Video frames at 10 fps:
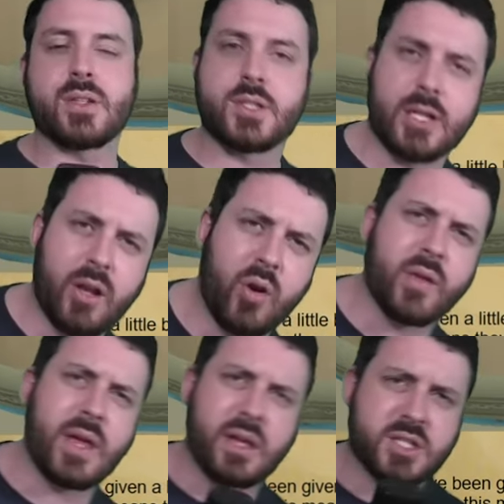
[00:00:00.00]
It's still
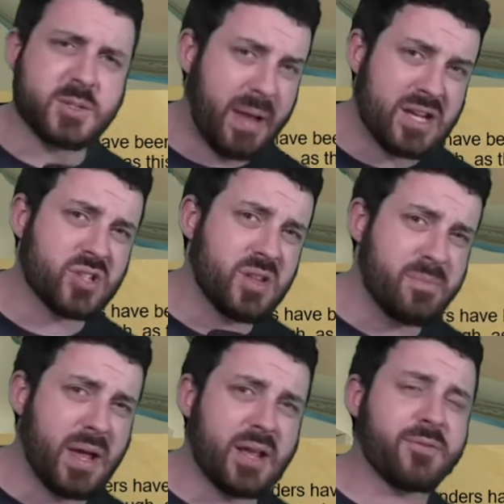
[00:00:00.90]
annoying that you can splash on the
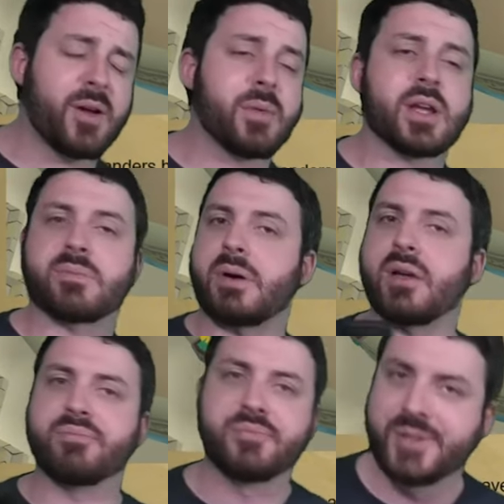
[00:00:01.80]
melee Fremenic,
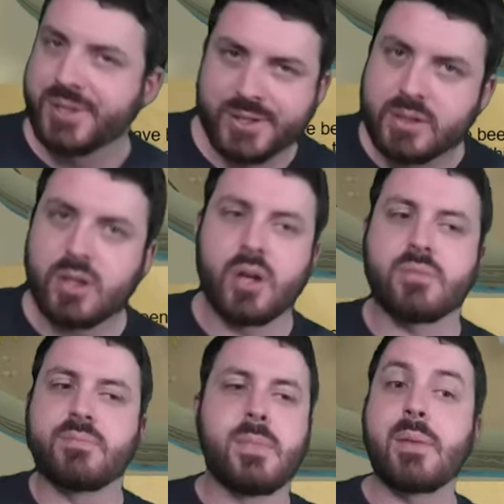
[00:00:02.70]
but you know,
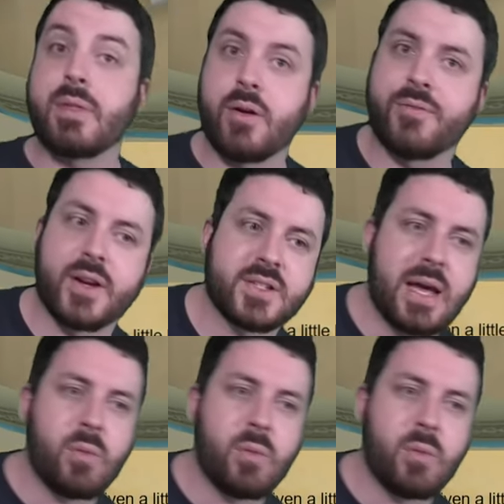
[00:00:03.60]
maybe they'll fix that